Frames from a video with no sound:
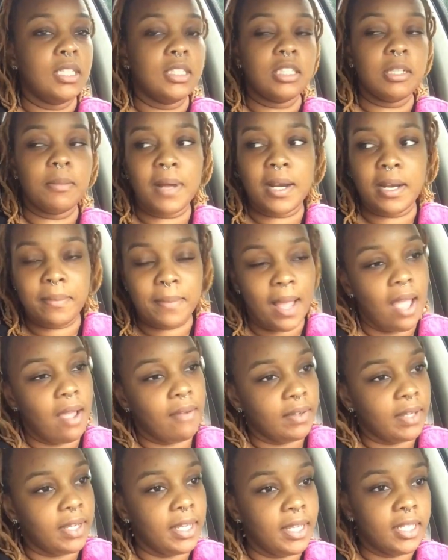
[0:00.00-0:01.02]
Somebody might
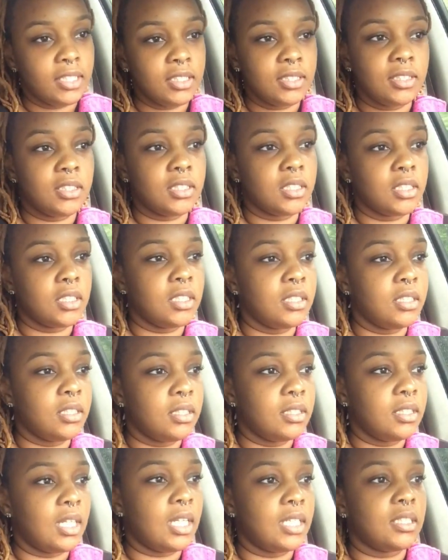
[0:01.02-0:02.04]
have
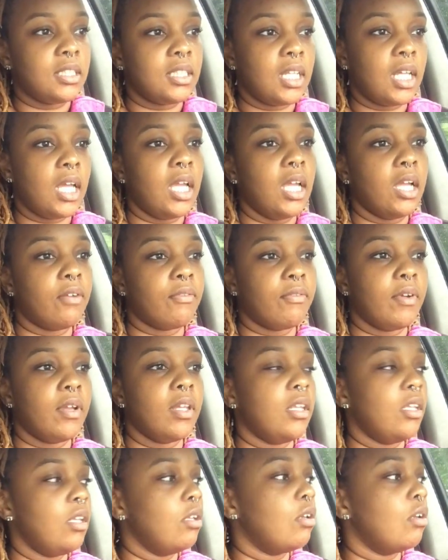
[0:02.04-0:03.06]
answer that's like
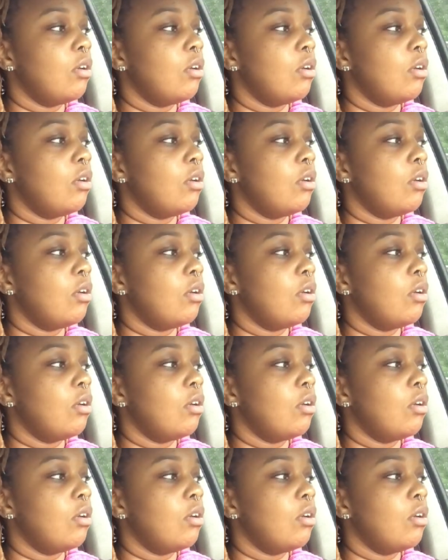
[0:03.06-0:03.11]
really,